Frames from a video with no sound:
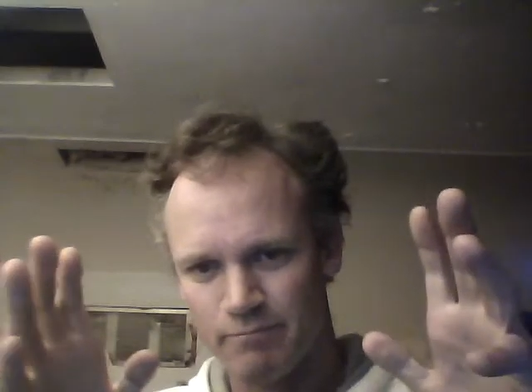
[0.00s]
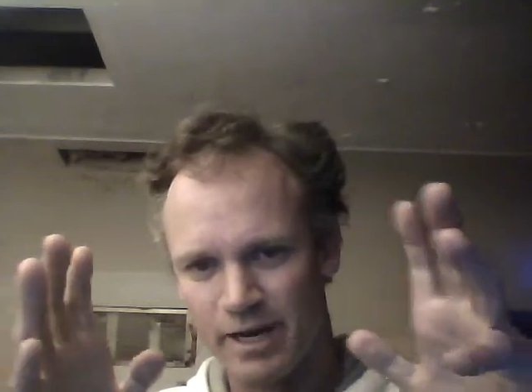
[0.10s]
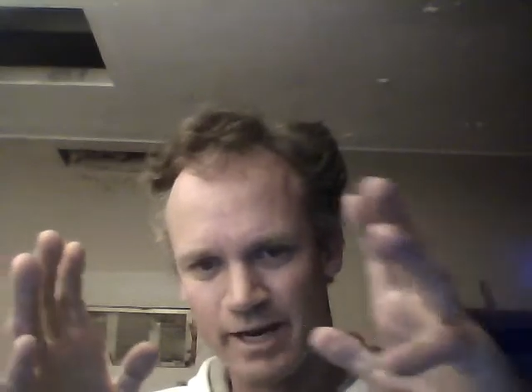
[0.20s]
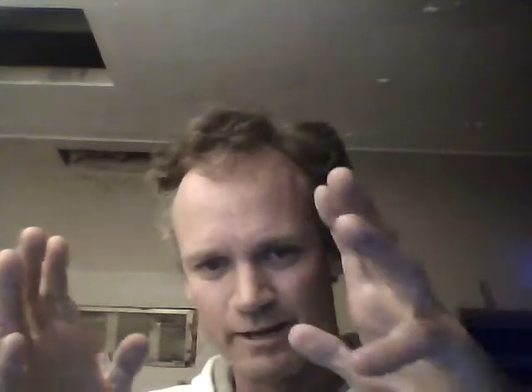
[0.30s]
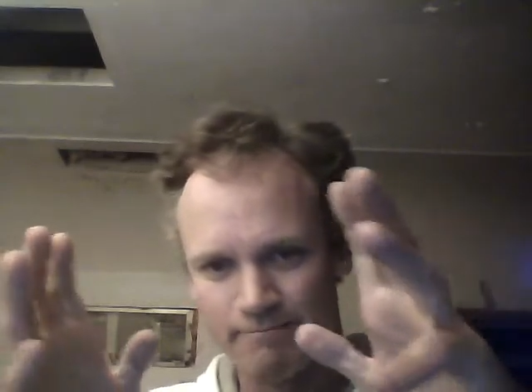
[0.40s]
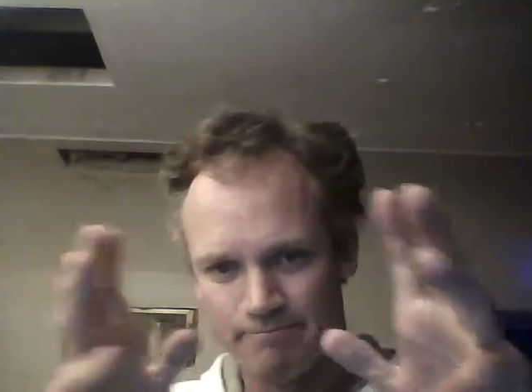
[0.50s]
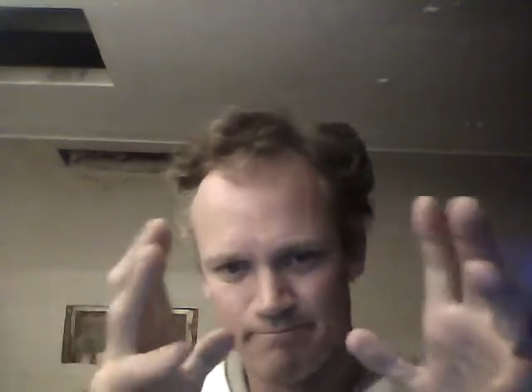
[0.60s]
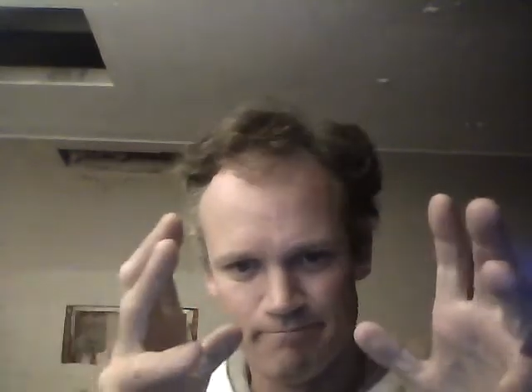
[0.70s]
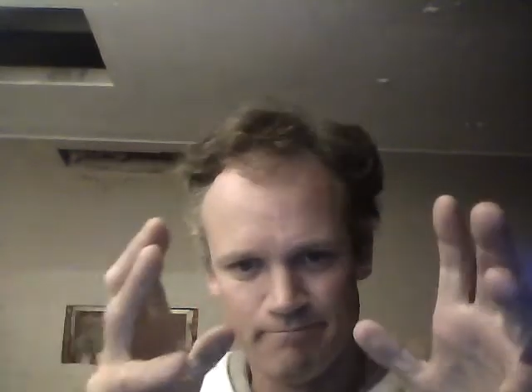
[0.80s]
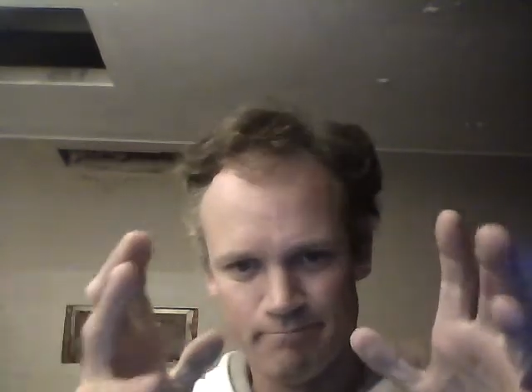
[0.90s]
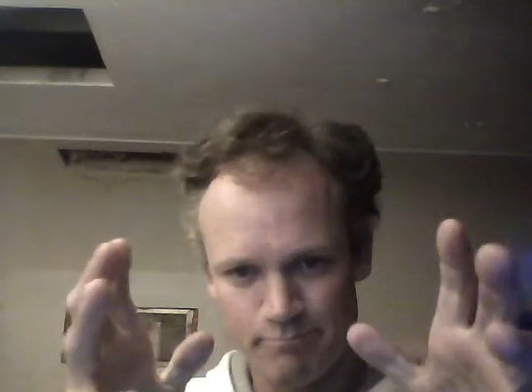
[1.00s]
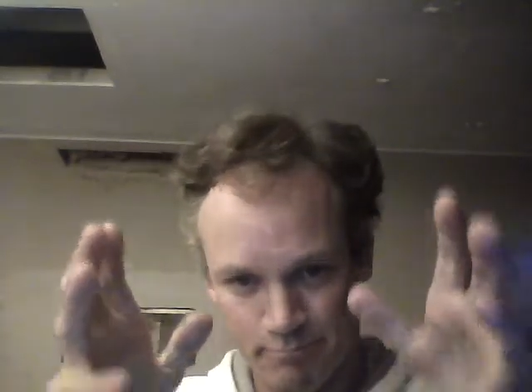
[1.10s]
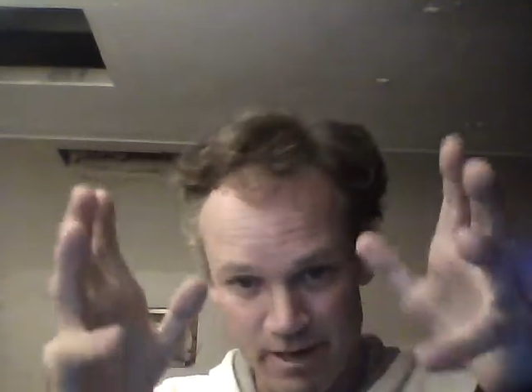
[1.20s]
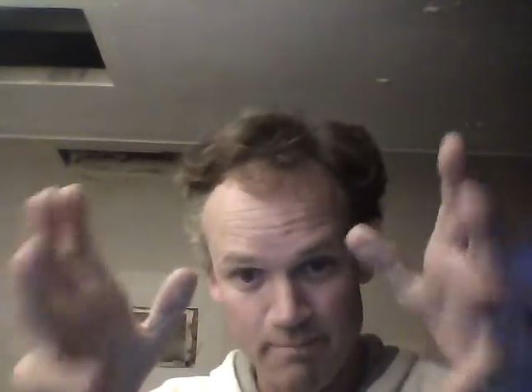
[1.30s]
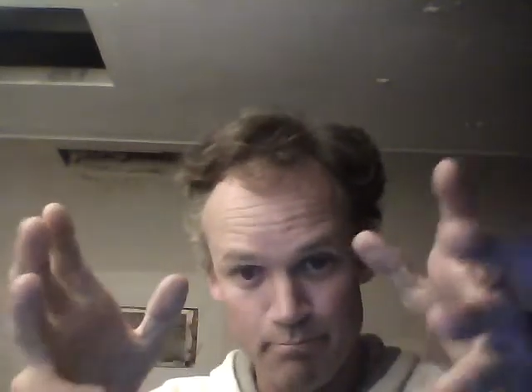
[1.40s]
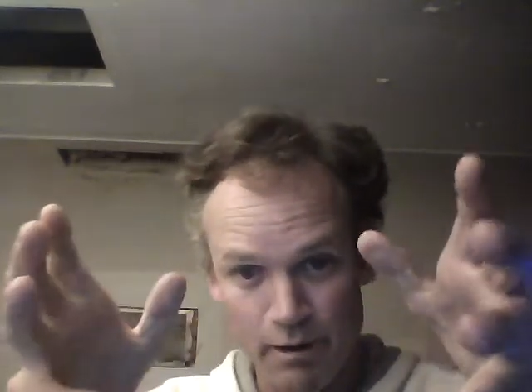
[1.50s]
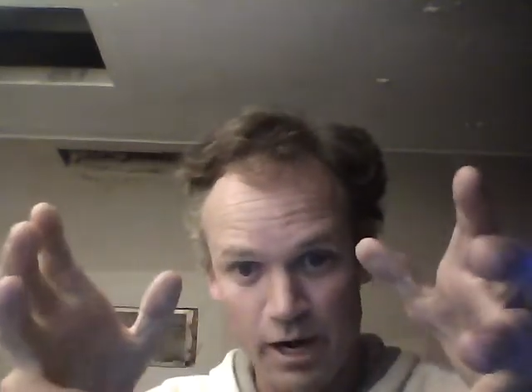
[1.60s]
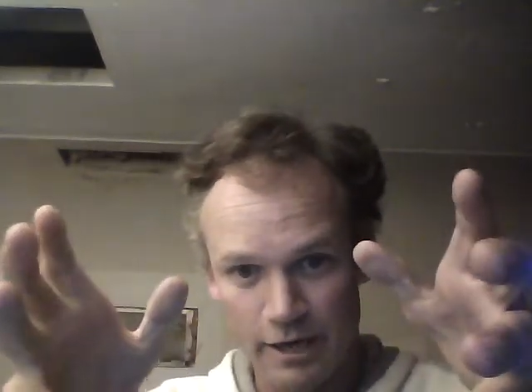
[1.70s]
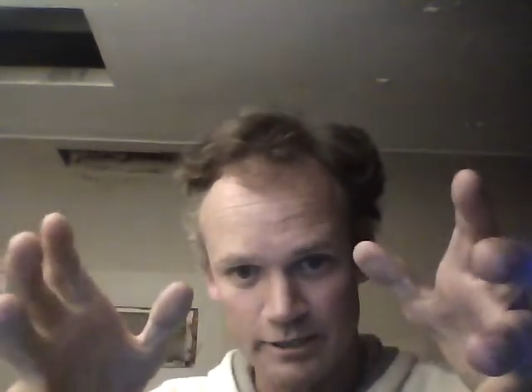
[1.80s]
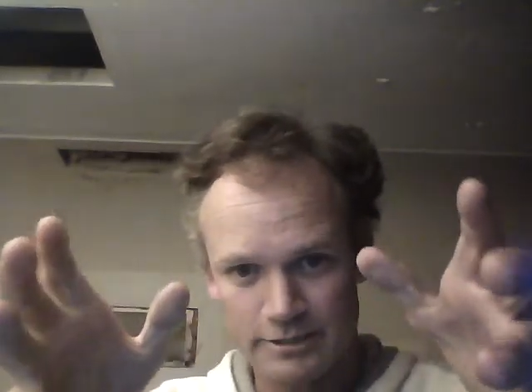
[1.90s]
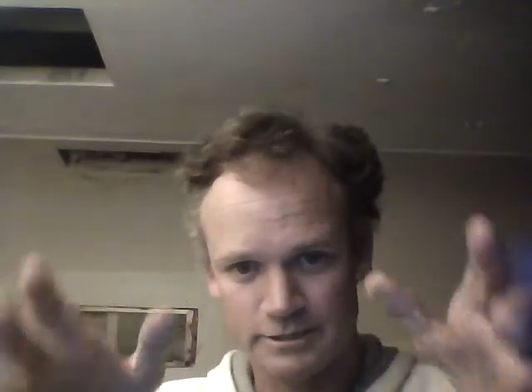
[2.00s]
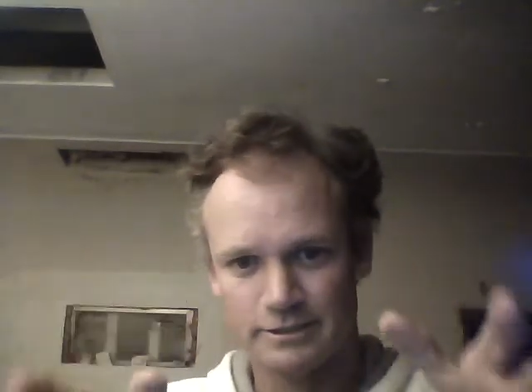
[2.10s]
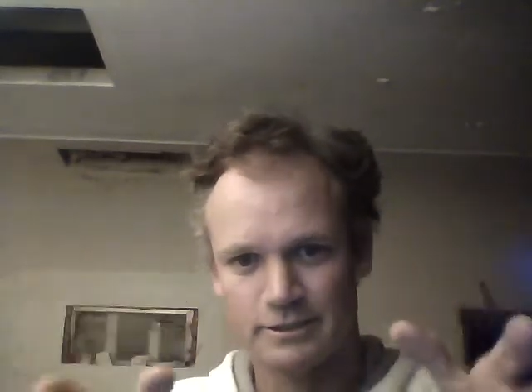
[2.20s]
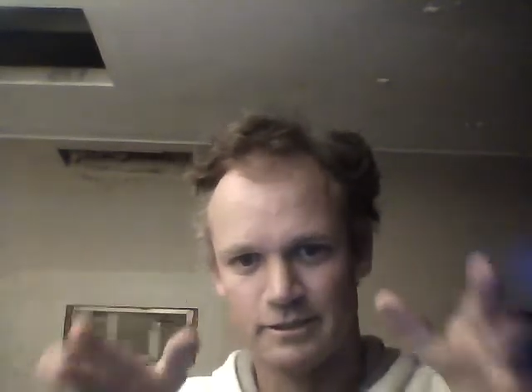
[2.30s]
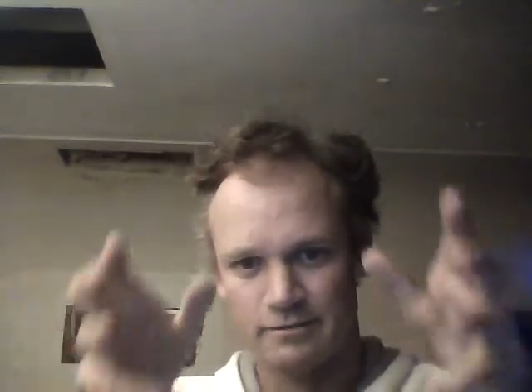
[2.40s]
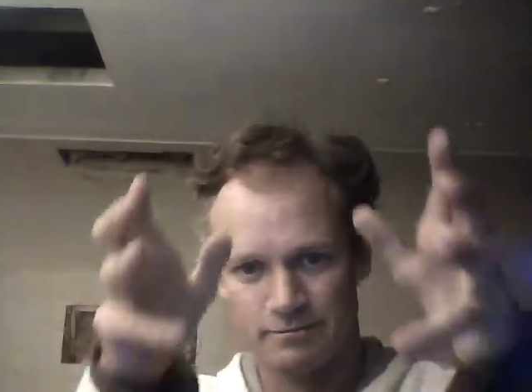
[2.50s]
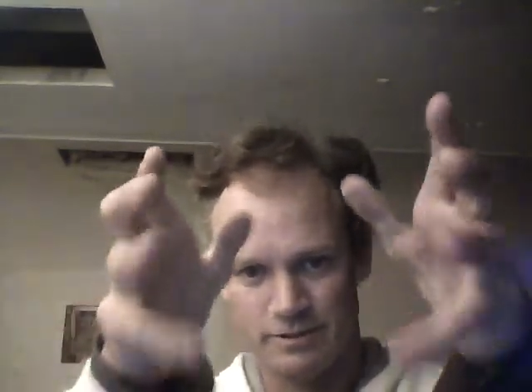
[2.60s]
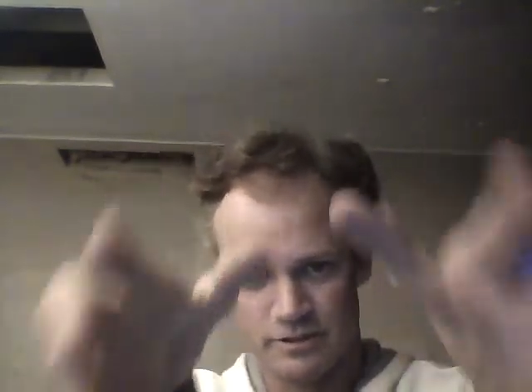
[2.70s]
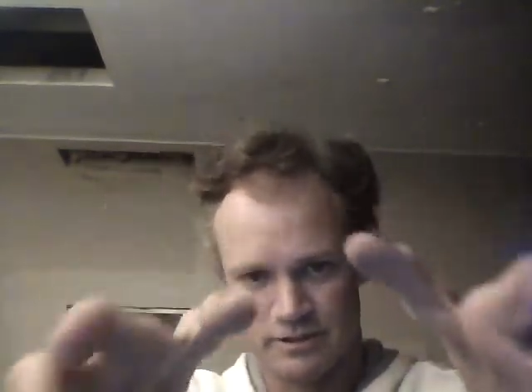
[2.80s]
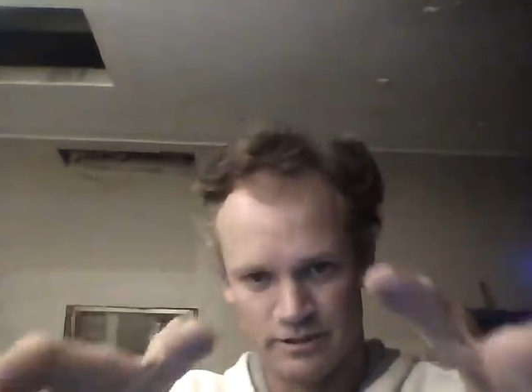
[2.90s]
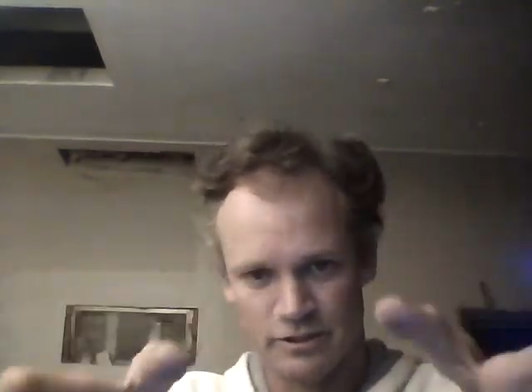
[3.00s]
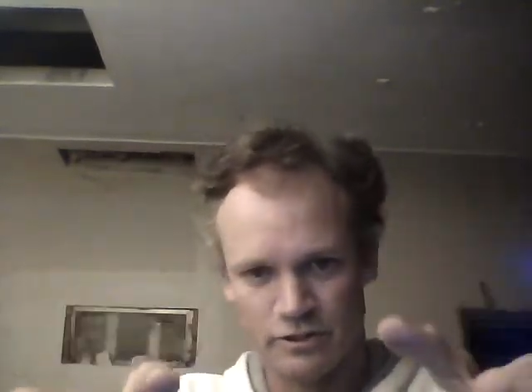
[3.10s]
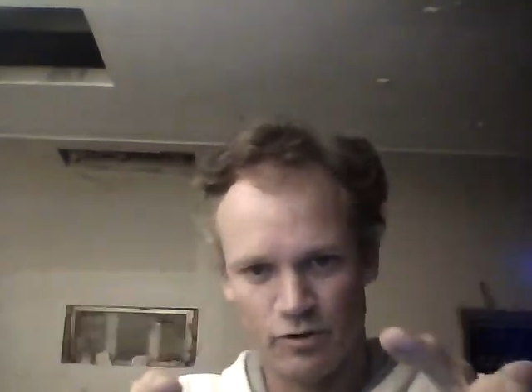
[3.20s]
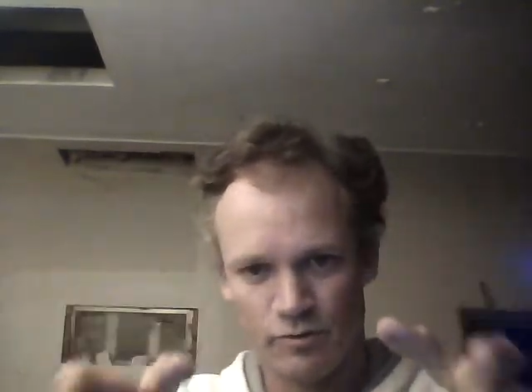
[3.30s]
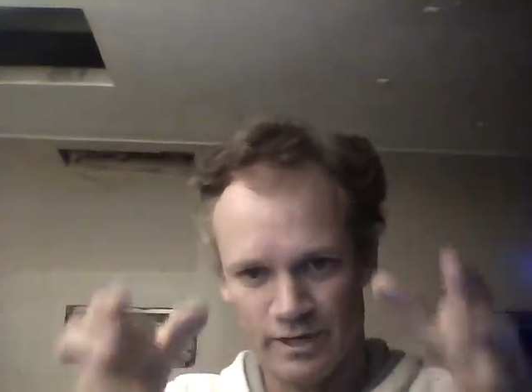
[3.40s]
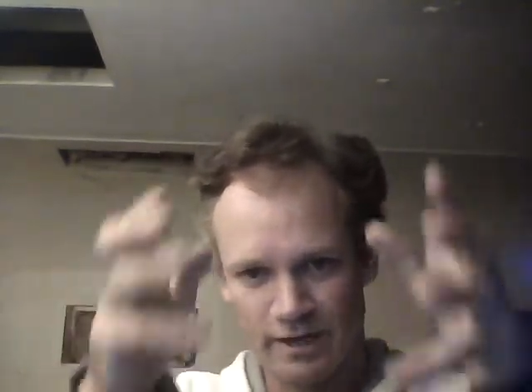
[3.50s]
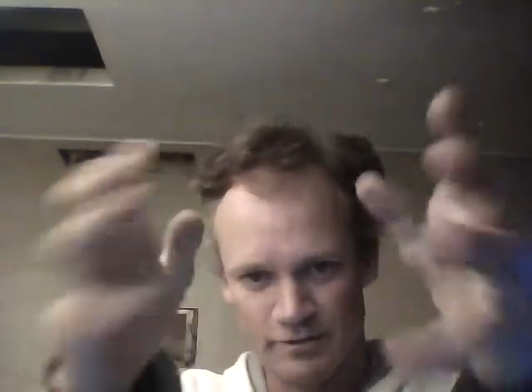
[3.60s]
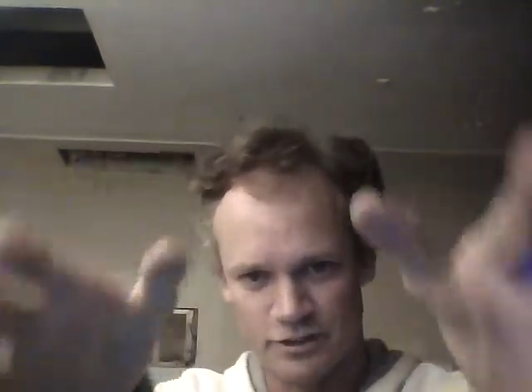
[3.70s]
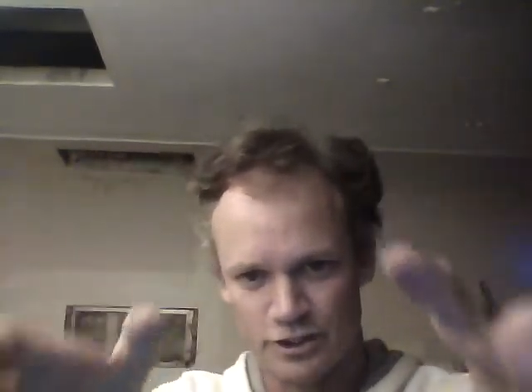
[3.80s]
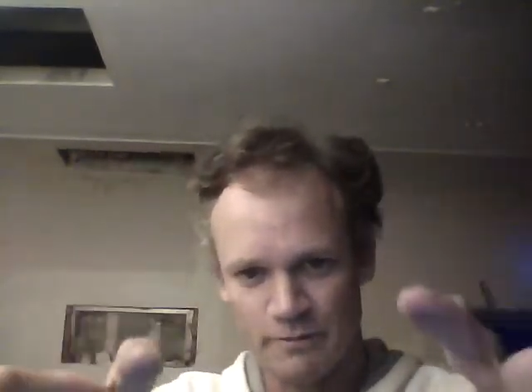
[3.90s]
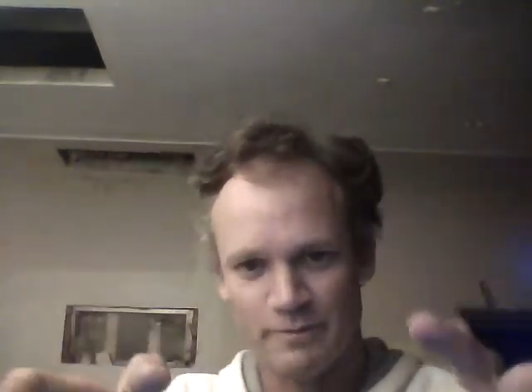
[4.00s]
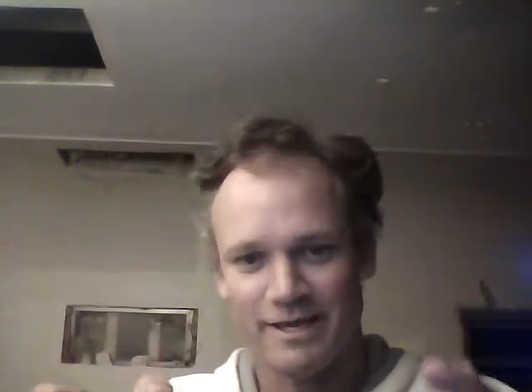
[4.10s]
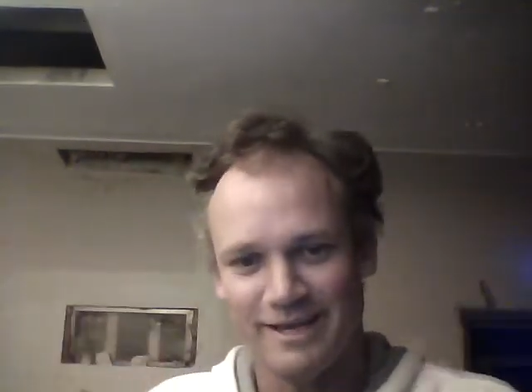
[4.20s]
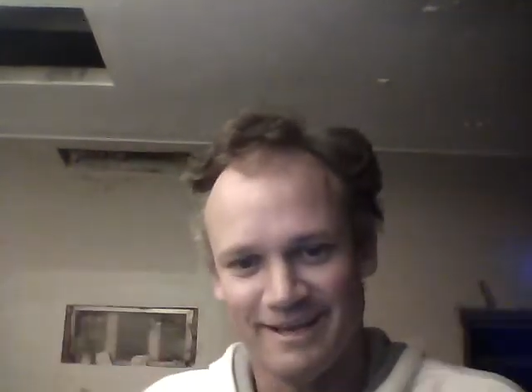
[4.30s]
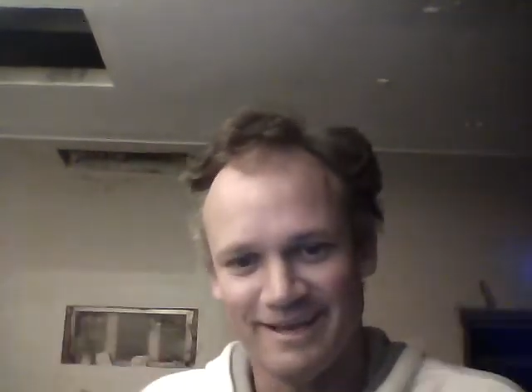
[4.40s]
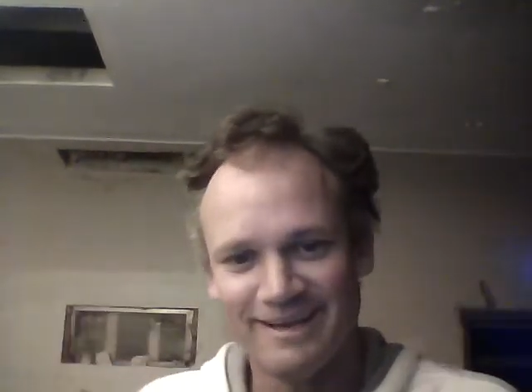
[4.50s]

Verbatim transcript: by by box you know you're you're going down the chimney